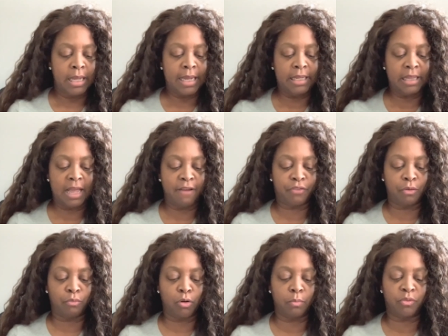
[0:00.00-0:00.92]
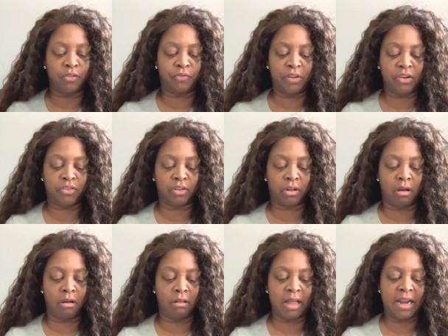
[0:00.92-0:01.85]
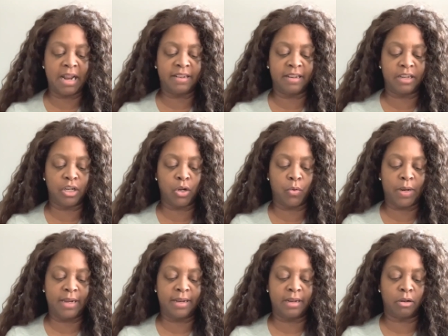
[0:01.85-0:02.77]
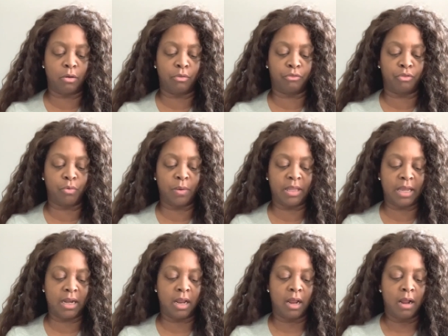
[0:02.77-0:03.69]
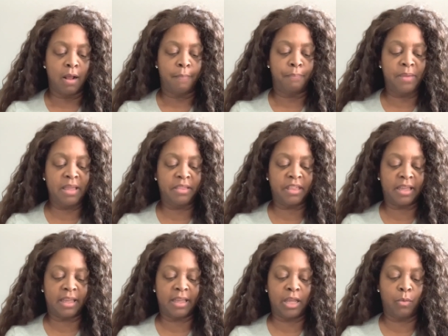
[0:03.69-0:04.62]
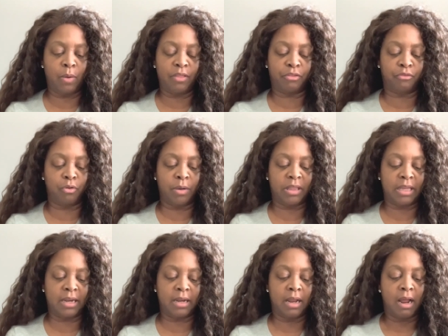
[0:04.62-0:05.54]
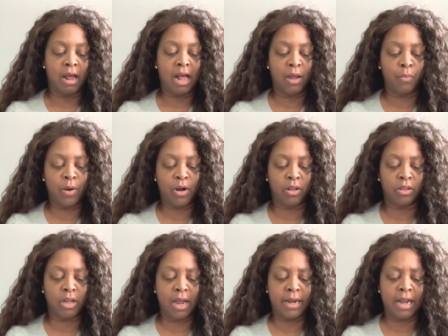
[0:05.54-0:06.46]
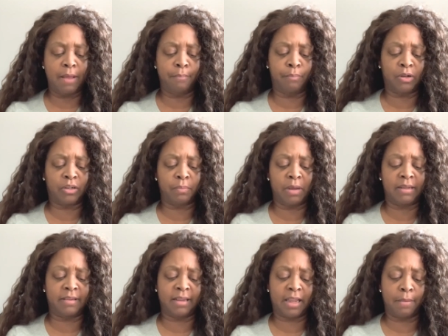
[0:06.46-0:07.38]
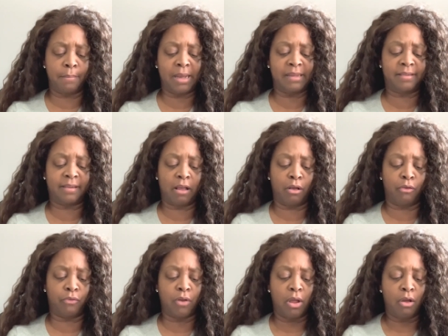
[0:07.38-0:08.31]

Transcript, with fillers: He left the room to finish the call and I didn't know he didn't go through with it. Me thinking he went through with it, I went online and booked a ticket myself.